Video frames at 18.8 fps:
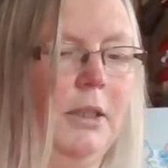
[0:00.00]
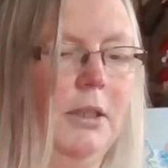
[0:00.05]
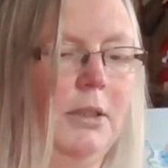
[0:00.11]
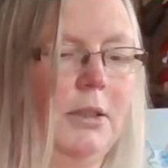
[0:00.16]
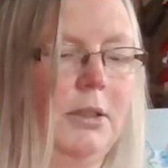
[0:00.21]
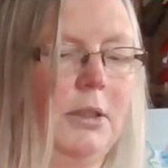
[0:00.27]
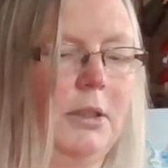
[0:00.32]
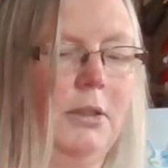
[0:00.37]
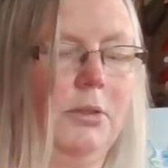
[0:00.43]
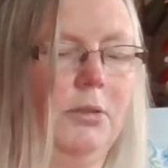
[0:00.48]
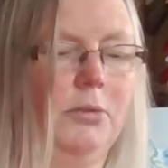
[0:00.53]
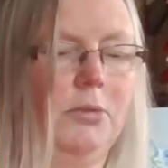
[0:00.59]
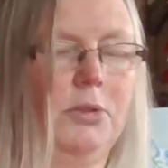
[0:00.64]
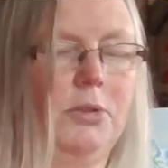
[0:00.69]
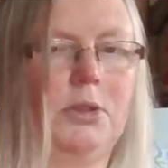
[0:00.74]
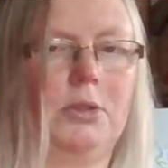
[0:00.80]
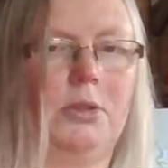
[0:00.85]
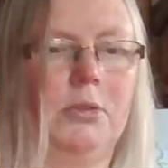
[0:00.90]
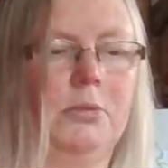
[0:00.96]
So little
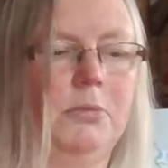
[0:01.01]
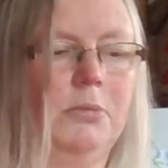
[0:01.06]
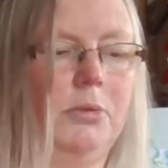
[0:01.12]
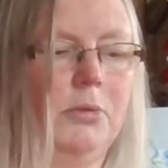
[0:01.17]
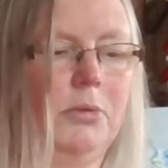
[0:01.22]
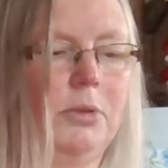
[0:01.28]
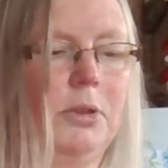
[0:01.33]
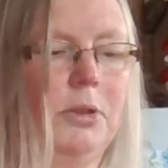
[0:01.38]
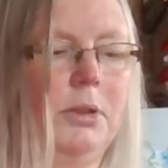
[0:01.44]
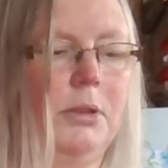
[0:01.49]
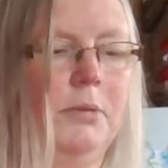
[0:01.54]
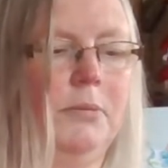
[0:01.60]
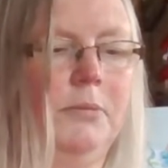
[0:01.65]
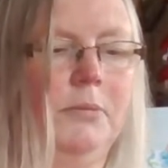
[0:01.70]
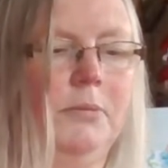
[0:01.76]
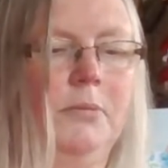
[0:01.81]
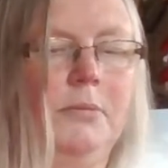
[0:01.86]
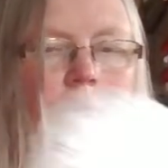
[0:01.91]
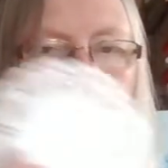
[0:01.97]
songbooks and
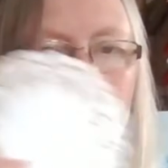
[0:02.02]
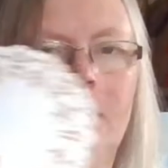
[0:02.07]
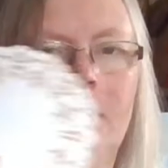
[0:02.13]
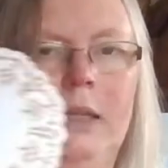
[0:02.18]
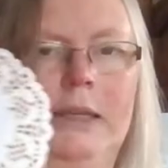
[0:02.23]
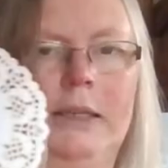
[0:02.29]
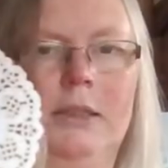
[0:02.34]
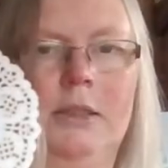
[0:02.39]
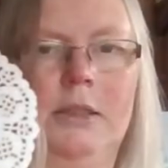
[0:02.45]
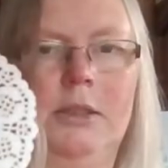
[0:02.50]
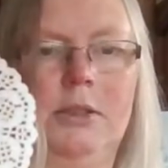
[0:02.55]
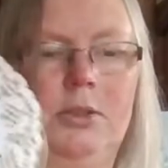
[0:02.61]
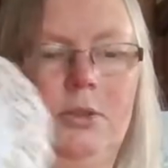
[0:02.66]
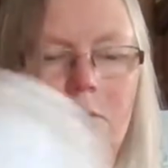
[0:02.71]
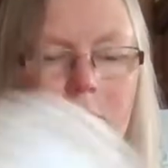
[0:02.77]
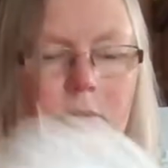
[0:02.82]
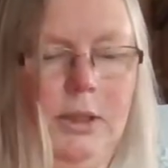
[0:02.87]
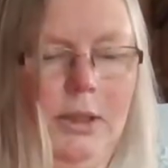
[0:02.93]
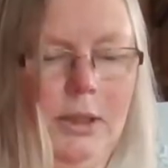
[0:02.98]

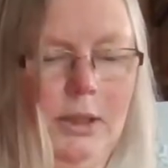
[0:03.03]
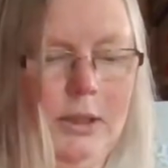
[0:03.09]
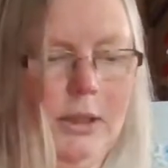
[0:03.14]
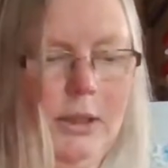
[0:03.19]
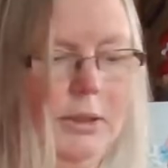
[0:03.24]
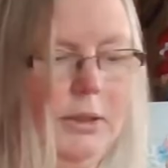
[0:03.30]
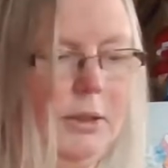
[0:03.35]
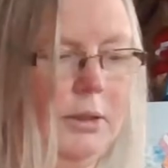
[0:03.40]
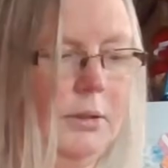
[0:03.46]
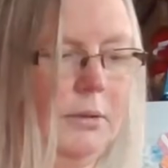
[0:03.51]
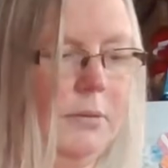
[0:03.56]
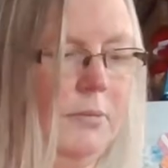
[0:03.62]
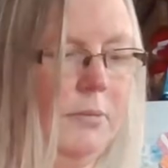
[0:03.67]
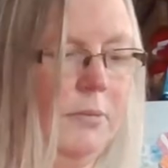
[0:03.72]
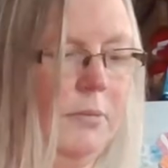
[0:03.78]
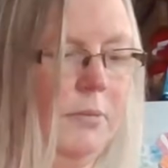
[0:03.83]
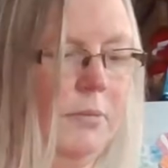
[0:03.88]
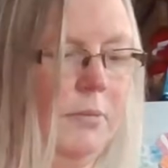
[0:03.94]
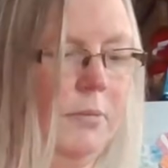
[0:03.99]
doilies and
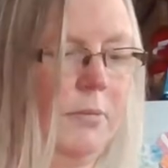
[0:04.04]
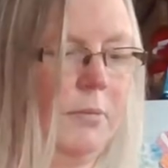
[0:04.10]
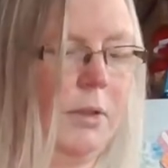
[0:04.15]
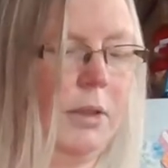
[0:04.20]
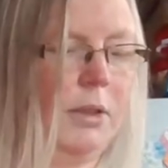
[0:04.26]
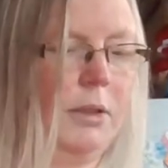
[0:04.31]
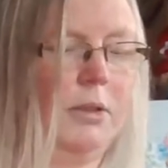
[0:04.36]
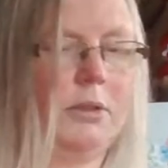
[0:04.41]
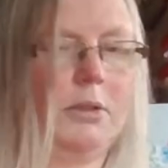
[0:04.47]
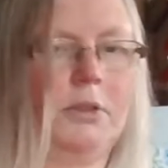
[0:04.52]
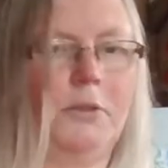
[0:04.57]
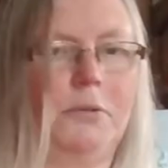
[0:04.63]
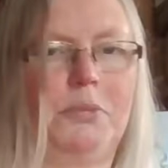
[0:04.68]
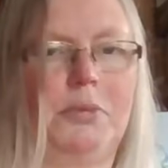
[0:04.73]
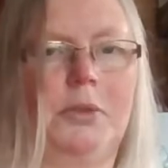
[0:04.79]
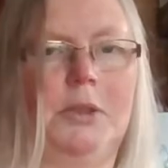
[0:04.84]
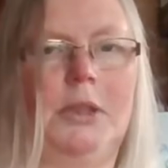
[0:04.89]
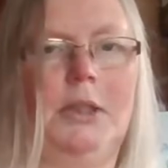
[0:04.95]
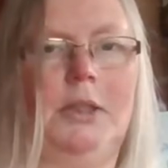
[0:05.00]
lots of
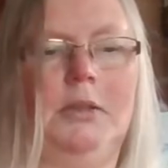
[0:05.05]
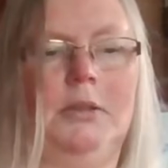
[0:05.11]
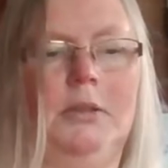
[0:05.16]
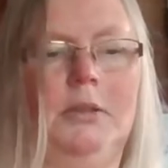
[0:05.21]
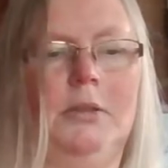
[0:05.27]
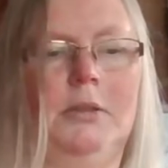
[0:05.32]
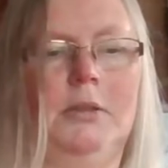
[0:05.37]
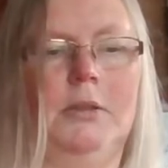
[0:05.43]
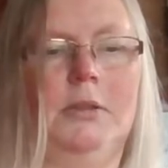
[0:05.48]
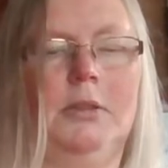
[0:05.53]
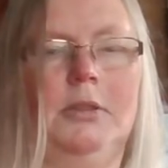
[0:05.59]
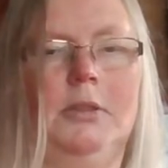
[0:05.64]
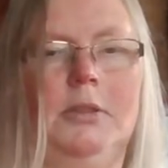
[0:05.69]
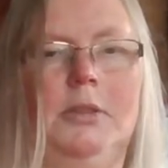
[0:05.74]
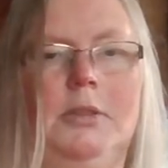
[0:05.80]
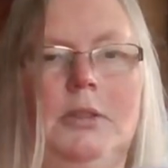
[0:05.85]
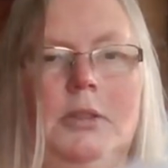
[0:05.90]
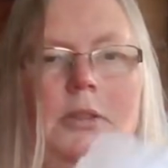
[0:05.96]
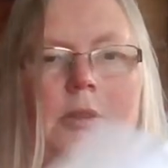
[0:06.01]
pretty
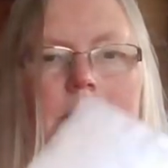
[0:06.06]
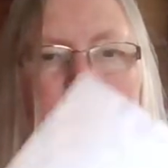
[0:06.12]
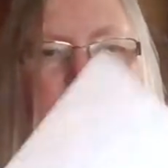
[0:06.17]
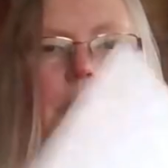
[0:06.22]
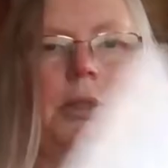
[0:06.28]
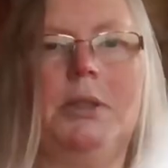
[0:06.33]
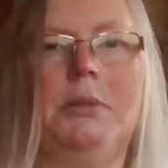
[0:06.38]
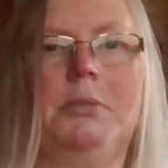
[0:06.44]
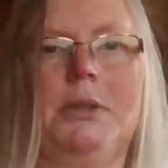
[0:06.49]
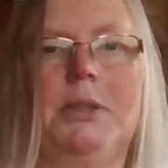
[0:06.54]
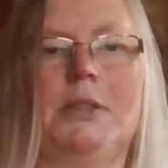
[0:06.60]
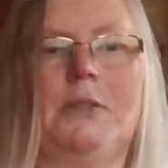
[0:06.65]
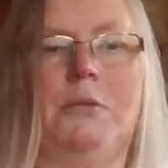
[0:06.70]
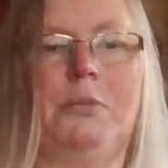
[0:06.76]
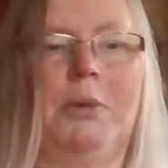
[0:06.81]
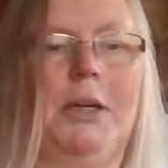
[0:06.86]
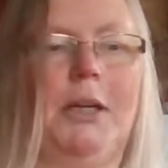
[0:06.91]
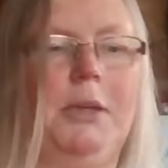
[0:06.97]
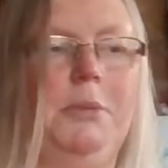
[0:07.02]
bits
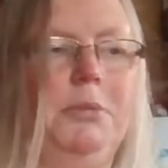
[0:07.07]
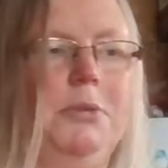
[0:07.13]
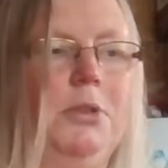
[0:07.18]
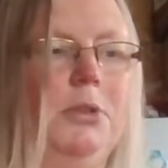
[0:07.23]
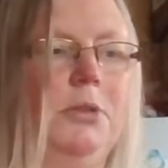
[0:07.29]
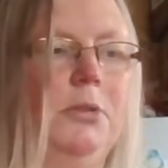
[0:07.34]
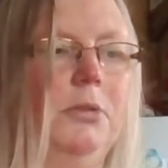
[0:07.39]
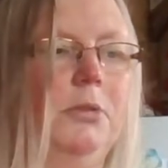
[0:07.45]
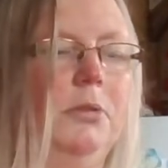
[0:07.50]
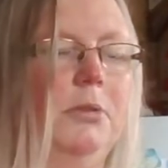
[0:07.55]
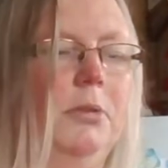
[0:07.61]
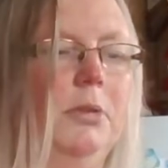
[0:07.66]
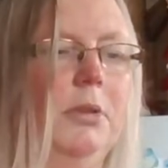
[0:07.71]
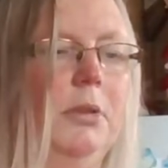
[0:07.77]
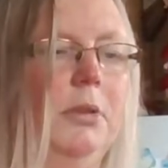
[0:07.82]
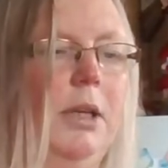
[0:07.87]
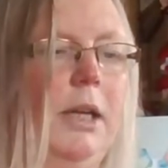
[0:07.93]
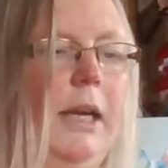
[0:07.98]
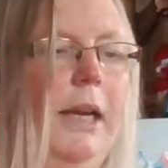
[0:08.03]
of paper to
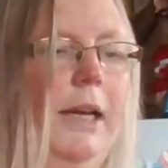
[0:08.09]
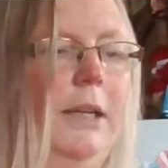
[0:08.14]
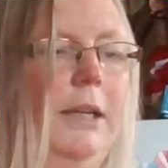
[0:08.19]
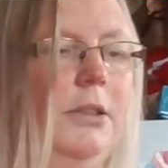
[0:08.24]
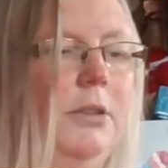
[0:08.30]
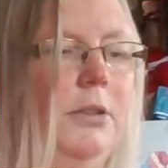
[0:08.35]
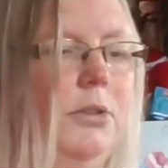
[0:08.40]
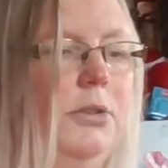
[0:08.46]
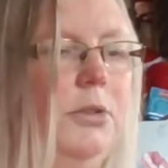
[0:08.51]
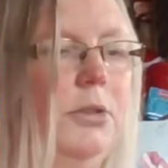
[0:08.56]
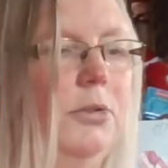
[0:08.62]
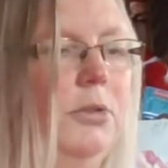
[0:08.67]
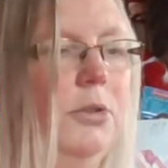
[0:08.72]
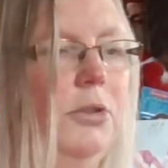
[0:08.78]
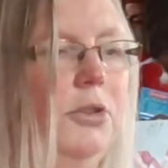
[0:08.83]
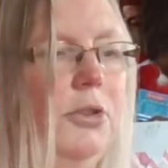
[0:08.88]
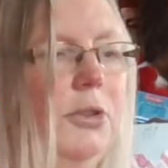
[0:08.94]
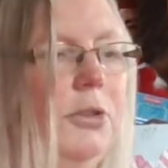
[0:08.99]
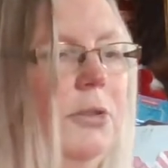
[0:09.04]
add to the
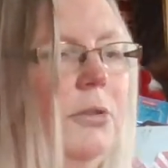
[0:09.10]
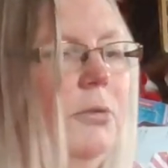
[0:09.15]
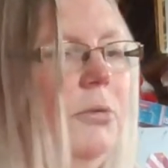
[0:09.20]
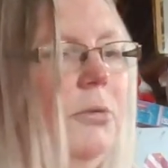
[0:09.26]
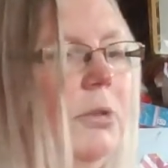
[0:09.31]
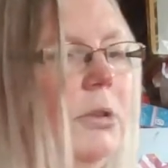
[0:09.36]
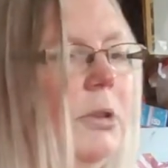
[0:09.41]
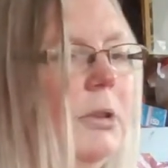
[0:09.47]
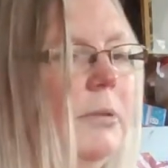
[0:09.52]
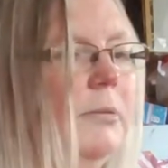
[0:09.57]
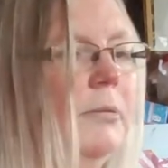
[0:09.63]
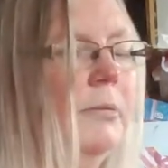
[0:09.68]
journals.